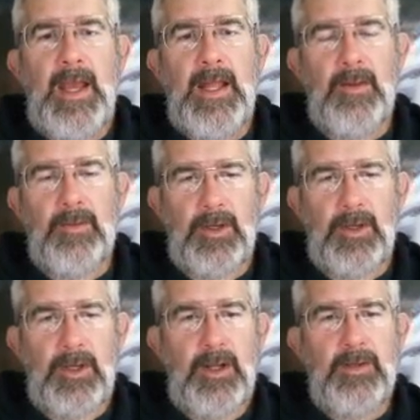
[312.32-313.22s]
Those are the
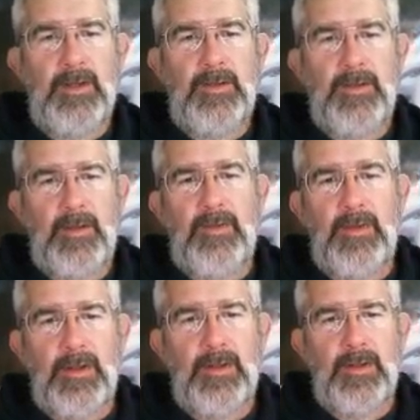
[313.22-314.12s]
constants of
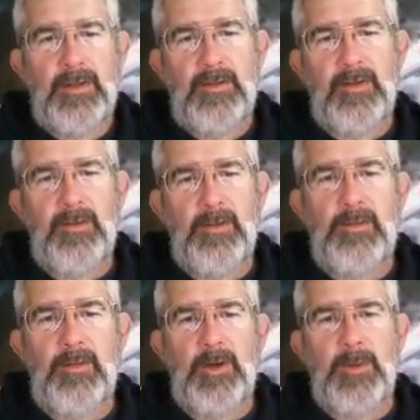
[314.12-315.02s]
the
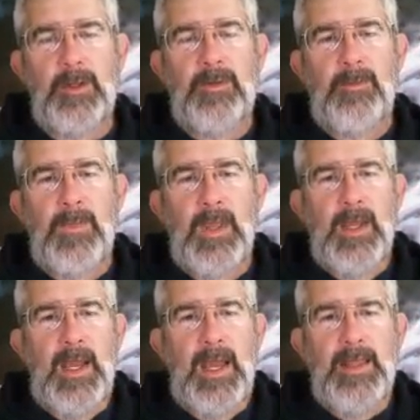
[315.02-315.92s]
three formulas.
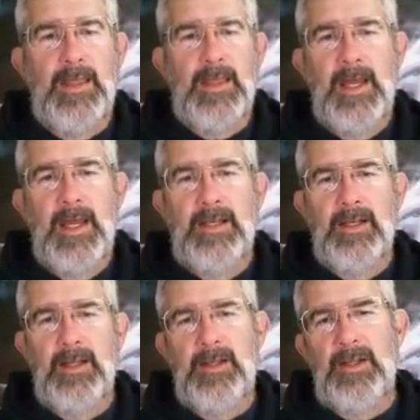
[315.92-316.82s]
And
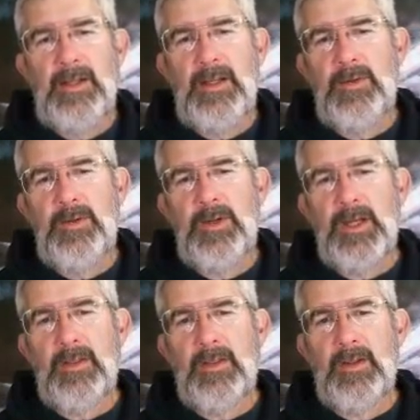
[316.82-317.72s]
then if you look
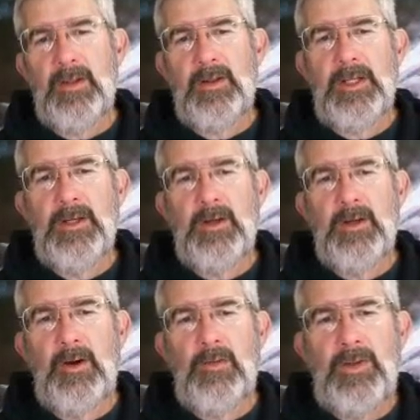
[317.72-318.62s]
at the linear
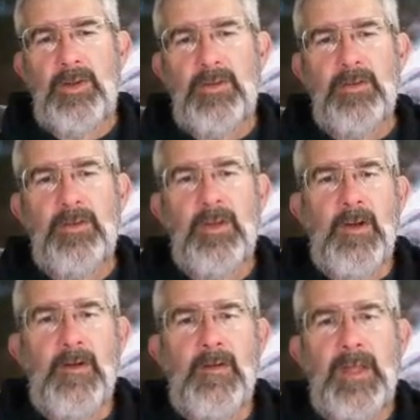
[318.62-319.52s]
coefficients,
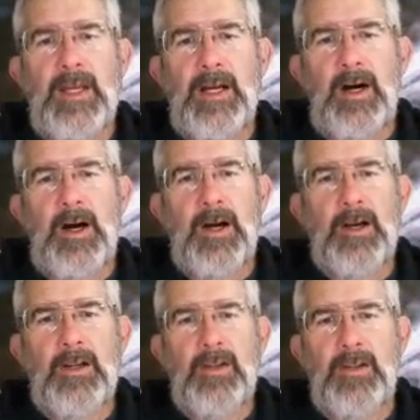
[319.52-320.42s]
they
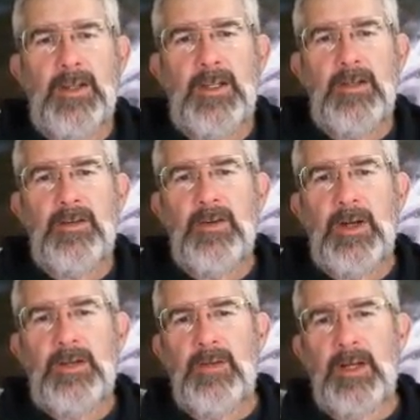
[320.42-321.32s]
are the
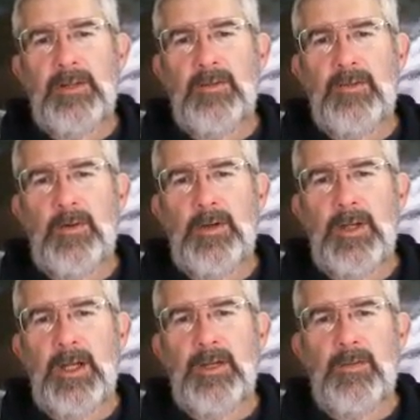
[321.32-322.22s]
direction vector for
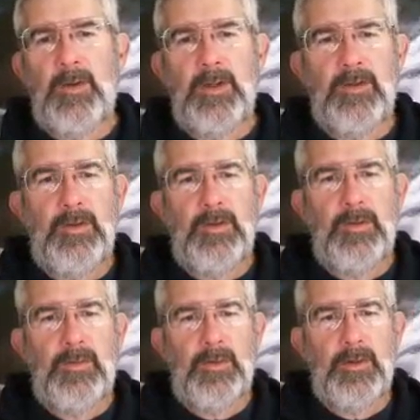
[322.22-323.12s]
negative 1, 2,
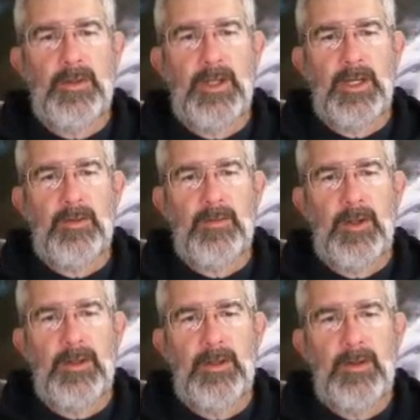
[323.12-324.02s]
for negative
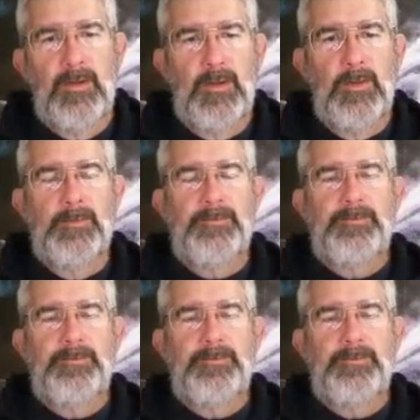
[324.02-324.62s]
1, 2.